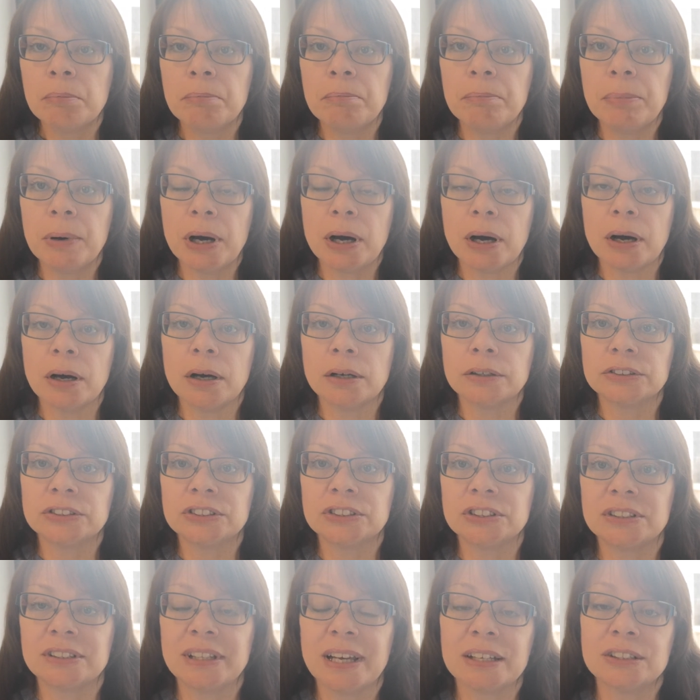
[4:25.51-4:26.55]

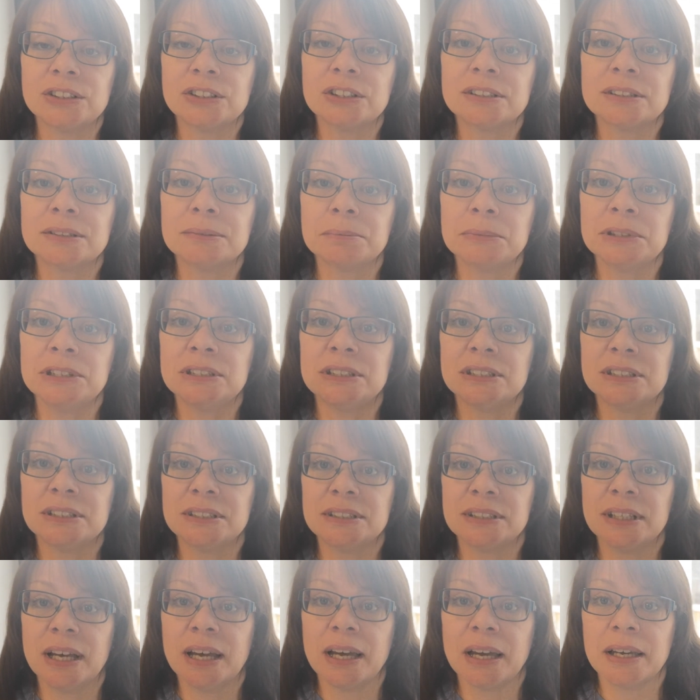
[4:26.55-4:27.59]
But that doesn't mean to
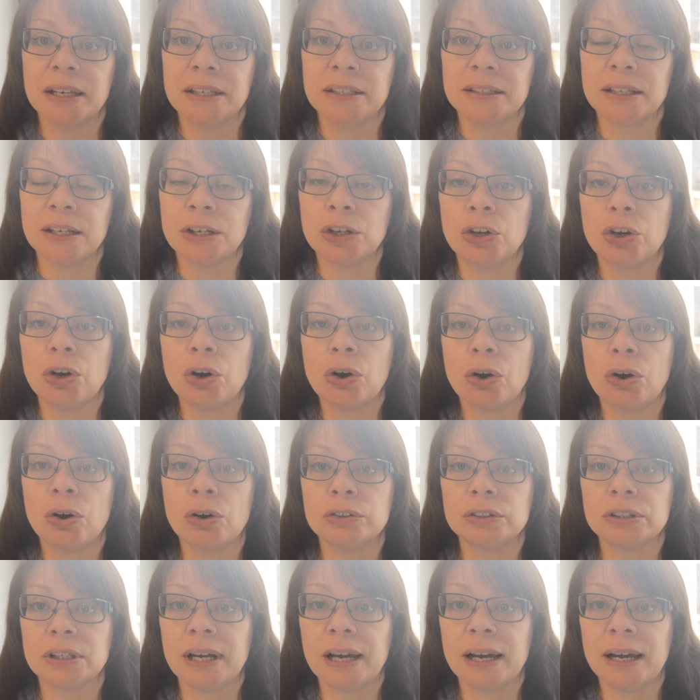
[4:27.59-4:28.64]
say that
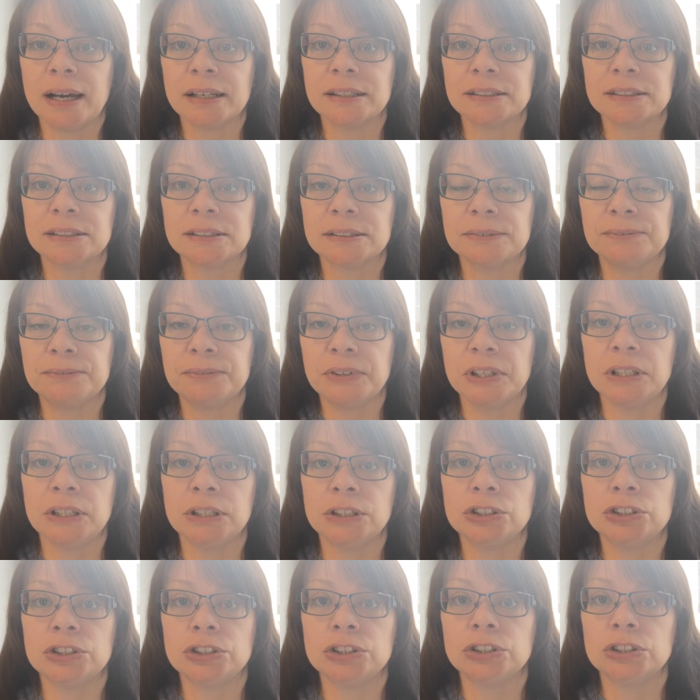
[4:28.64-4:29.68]
God has
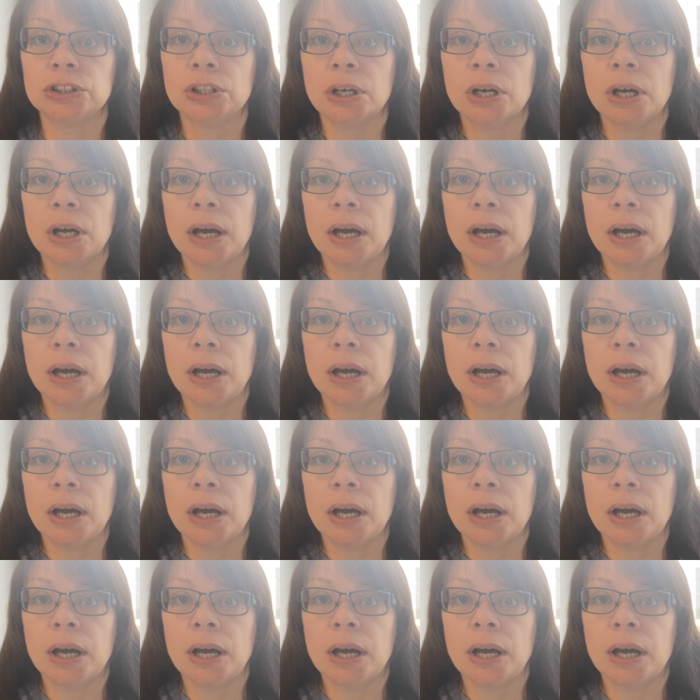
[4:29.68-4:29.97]
finished